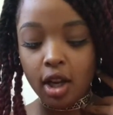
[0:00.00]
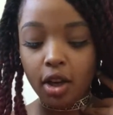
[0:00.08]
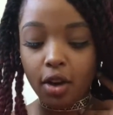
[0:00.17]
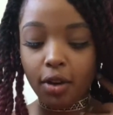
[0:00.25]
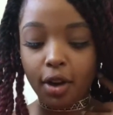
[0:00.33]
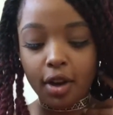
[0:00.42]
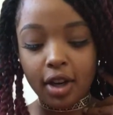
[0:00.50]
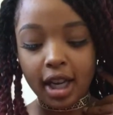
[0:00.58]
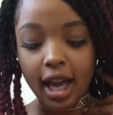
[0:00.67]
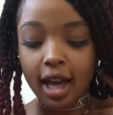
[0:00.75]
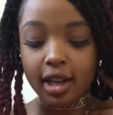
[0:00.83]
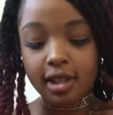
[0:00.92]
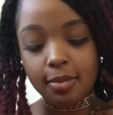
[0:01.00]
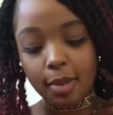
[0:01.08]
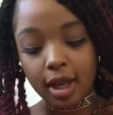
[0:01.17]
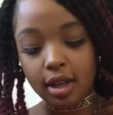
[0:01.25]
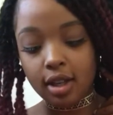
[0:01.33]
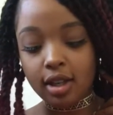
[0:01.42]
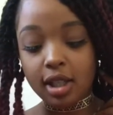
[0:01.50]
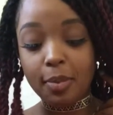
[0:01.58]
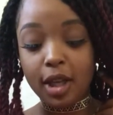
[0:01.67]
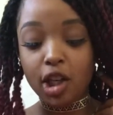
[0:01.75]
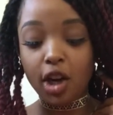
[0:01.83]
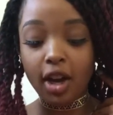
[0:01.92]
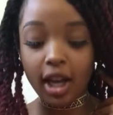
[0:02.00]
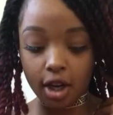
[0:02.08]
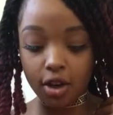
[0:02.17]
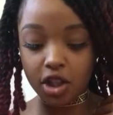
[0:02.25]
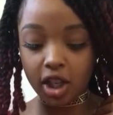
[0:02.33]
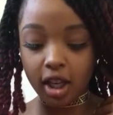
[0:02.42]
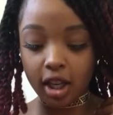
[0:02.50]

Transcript: You're learning how to spin your energy